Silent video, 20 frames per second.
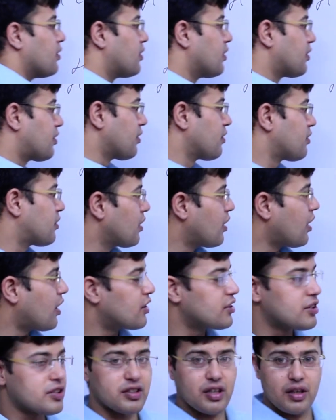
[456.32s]
this is the
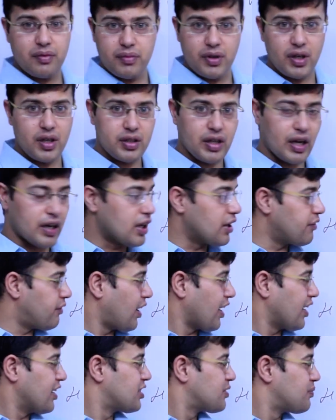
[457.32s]
largest number that
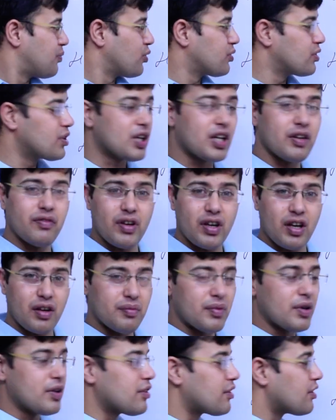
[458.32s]
divides both the given
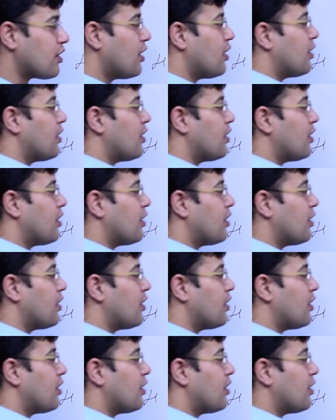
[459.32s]
numbers.